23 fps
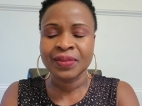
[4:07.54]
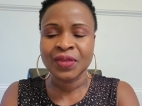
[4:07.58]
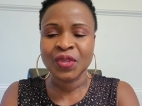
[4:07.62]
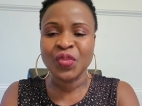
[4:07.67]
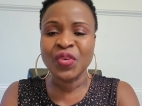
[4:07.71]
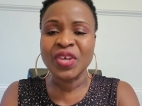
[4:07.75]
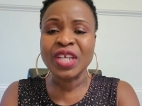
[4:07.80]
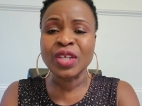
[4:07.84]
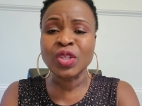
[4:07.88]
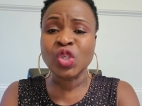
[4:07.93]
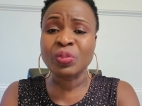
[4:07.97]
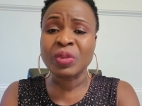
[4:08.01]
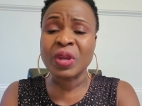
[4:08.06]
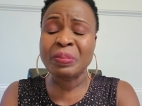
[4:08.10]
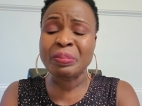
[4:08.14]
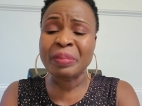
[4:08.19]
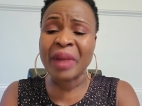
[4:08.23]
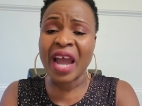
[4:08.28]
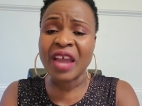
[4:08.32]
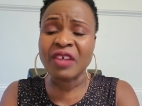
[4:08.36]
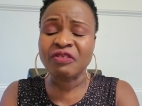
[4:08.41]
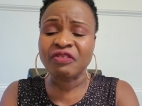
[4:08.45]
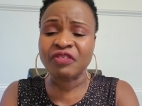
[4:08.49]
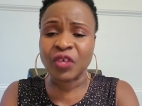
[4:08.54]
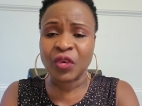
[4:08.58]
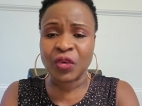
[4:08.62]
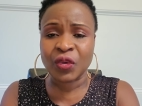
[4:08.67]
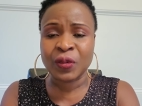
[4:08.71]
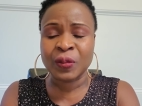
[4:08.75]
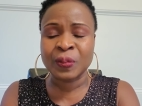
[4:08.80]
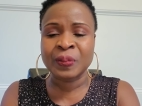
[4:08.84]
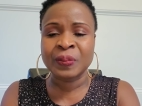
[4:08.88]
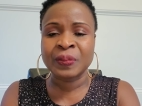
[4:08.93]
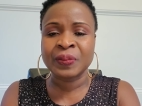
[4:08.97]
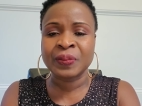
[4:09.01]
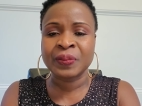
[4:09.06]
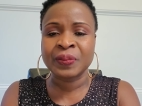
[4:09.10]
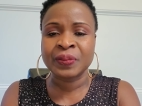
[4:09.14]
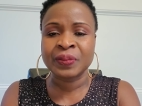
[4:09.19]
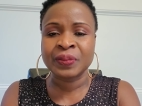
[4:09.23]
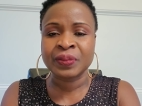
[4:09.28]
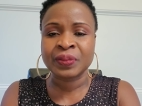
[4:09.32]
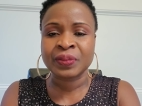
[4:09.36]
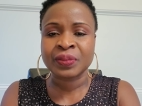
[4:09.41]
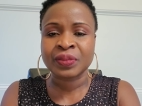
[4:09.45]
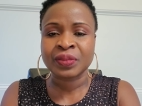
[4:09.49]
We need to be mindful,
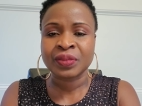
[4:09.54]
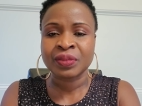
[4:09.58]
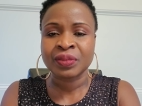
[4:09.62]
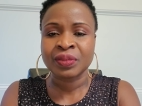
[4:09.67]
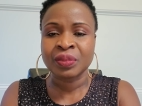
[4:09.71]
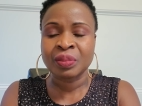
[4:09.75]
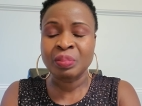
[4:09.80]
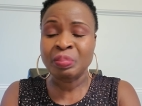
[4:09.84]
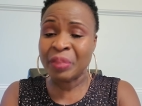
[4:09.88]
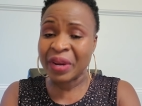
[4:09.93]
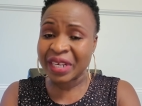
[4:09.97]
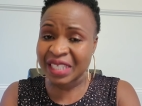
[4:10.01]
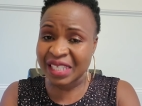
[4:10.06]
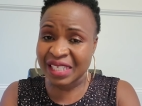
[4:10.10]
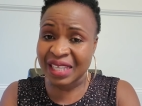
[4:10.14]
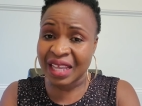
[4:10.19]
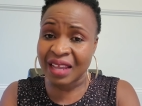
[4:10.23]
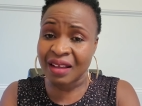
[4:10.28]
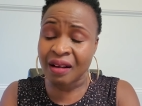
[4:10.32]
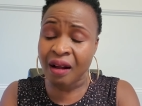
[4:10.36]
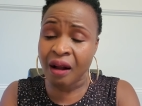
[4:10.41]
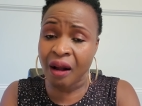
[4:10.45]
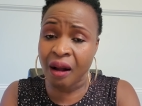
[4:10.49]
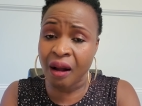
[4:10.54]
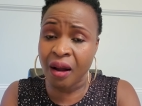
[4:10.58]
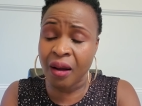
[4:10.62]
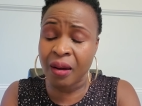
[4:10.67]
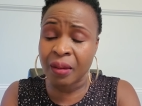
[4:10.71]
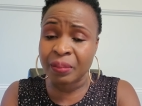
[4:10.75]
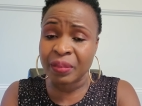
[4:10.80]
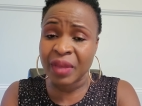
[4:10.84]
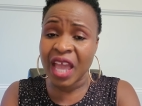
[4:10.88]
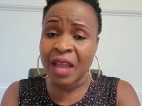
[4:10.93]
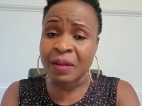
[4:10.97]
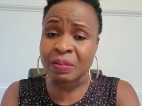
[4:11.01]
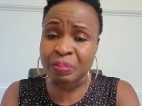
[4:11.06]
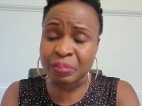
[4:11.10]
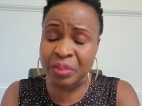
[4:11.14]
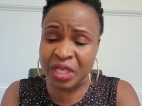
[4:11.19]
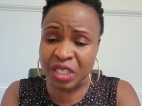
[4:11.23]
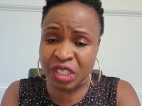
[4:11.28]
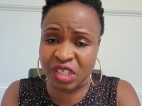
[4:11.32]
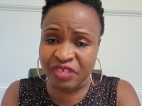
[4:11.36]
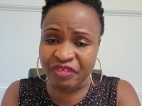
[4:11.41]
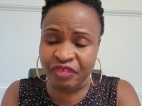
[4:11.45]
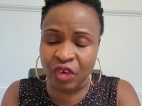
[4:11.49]
but stay calm and
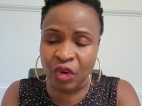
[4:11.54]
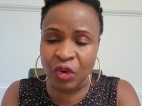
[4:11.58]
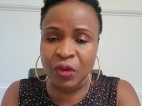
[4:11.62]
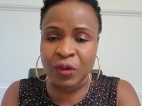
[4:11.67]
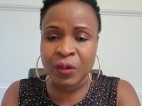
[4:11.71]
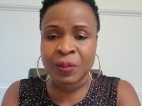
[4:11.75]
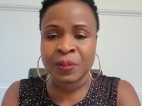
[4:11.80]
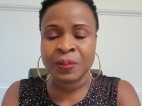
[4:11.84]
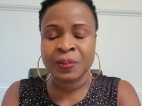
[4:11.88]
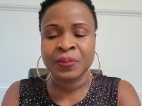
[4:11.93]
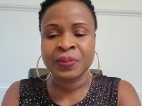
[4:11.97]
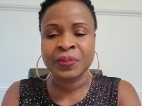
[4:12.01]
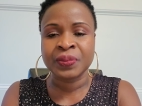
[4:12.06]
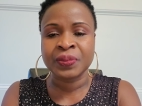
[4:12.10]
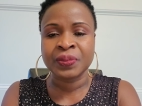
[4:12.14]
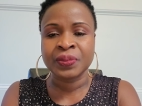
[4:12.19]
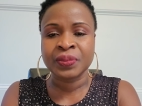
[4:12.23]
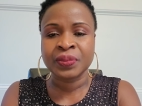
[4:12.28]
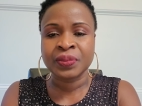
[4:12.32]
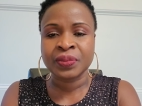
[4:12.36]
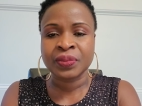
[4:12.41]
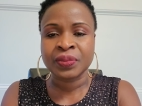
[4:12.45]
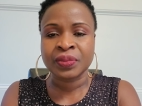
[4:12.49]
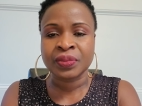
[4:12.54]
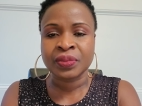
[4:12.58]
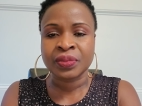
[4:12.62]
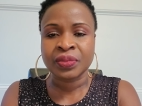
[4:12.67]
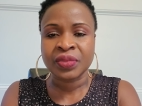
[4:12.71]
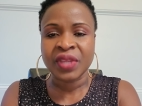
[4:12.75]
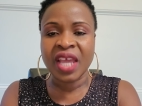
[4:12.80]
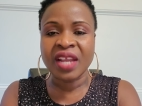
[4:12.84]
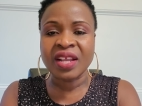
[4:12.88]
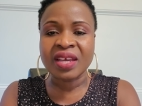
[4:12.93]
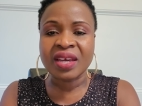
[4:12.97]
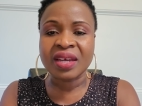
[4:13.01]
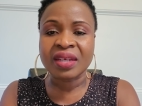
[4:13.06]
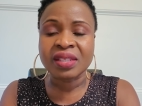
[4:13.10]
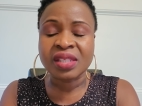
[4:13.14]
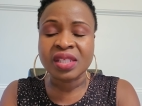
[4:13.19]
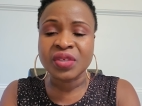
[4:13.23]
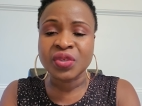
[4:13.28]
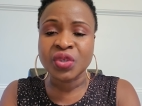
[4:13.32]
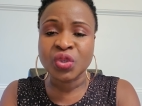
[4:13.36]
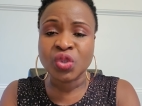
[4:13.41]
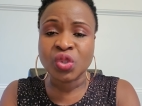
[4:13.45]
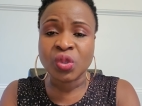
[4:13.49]
peaceful and
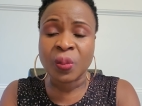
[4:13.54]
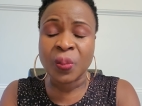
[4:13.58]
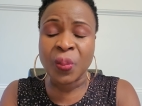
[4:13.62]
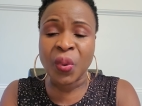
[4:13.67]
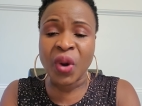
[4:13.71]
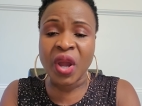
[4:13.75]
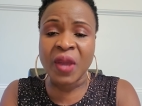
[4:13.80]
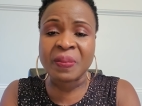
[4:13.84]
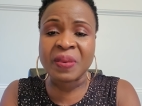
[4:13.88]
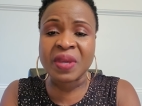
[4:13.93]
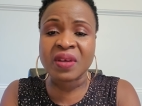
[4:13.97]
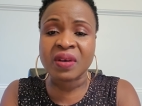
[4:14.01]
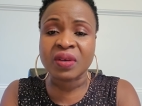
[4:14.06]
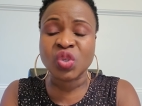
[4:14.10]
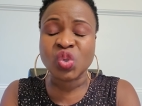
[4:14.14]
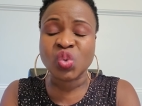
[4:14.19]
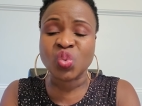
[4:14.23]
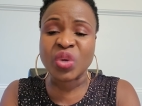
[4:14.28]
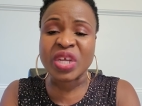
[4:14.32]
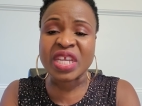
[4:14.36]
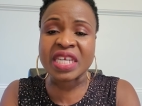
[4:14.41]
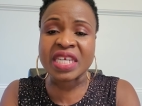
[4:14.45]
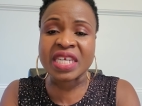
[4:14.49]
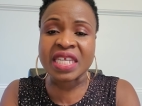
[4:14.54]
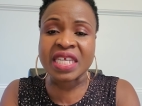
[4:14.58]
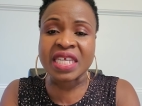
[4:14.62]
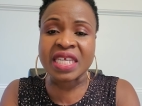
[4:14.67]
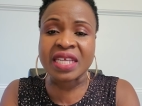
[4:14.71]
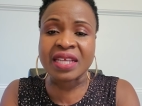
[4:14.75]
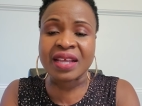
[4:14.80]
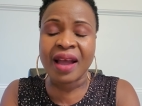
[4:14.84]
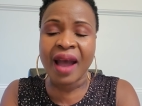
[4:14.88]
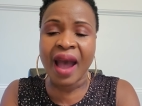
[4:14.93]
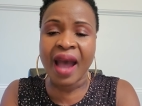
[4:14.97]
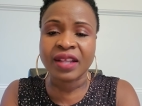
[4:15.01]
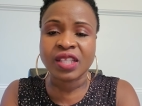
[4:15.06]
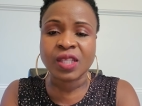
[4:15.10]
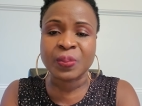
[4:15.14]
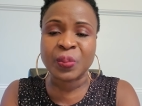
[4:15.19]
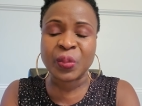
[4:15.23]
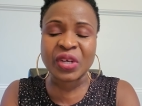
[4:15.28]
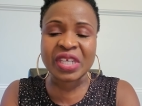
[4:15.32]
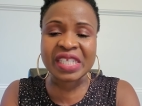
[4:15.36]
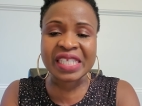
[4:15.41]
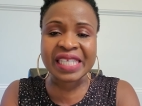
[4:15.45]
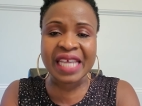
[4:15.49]
continue to pray because we need God's
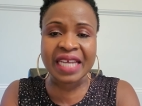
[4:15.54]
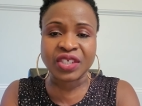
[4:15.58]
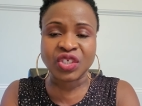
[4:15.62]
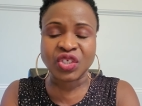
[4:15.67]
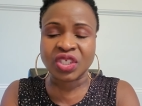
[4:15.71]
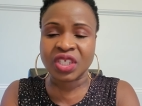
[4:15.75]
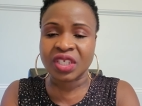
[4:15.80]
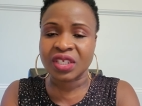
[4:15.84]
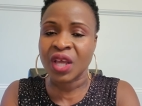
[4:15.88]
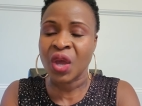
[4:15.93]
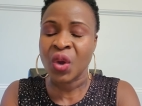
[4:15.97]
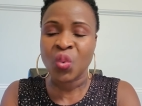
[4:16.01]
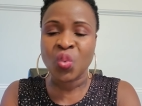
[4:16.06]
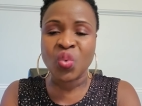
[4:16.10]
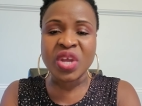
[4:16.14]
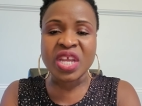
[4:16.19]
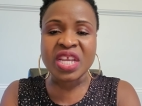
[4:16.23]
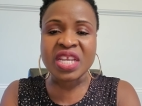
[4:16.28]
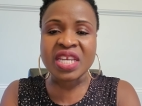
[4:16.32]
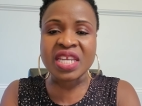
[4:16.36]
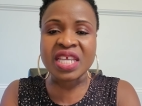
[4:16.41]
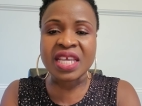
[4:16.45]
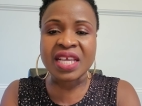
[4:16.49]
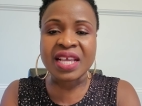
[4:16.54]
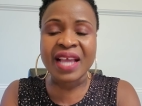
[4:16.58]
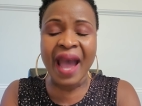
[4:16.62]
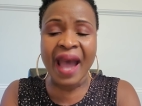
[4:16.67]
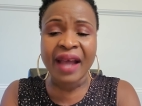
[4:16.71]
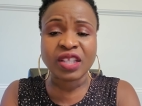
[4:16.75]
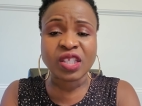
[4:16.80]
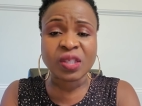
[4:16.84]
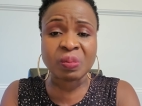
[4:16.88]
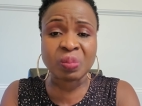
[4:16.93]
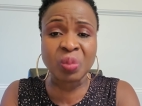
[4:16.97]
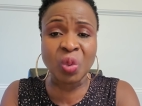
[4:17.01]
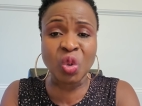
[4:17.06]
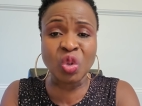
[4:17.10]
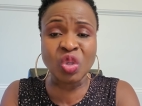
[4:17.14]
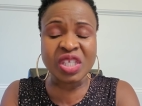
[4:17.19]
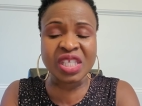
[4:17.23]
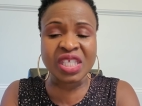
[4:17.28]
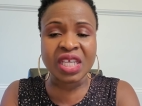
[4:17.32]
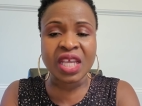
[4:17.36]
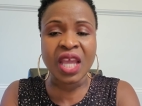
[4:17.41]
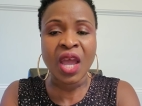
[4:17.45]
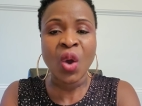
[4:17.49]
protection. We need God's
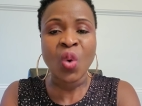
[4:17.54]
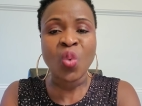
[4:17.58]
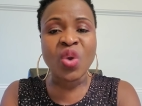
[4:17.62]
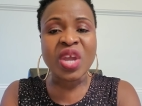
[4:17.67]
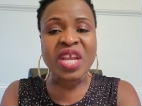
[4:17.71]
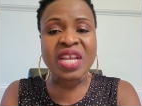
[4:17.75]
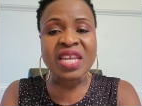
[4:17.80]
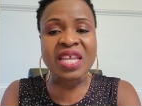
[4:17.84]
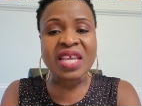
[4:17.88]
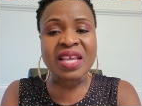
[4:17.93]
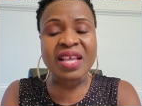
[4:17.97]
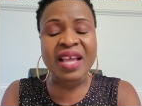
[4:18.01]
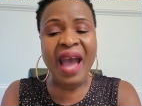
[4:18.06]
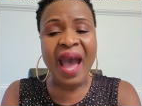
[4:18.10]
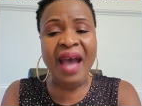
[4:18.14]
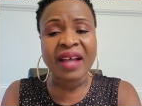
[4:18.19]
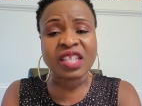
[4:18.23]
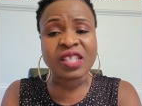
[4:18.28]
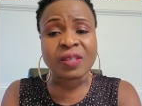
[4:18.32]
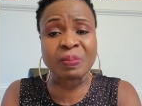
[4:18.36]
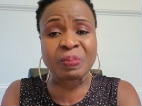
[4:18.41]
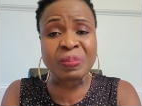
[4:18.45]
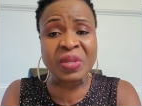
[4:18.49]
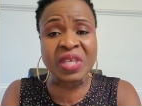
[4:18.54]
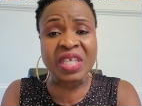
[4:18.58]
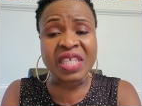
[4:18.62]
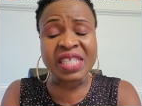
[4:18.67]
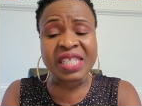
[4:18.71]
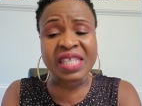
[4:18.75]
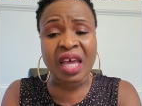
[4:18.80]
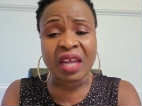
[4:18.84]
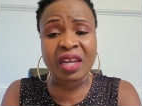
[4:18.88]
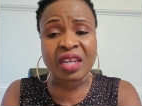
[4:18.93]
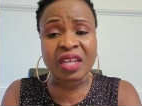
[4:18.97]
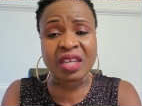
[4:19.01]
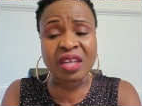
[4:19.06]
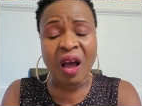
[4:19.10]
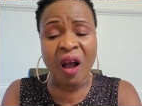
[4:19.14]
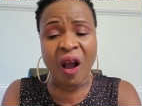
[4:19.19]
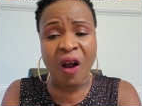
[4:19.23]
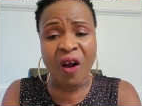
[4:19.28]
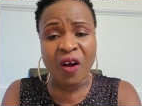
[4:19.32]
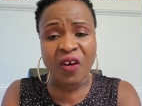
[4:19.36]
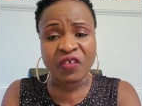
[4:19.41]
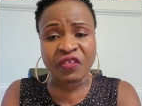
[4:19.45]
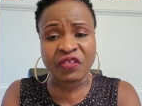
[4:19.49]
mercy. We need God's peace and
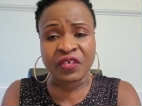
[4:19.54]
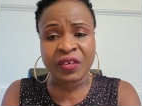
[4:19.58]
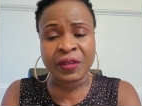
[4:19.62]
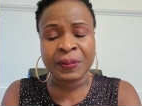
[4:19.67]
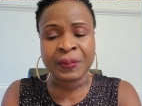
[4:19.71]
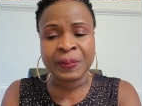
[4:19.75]
love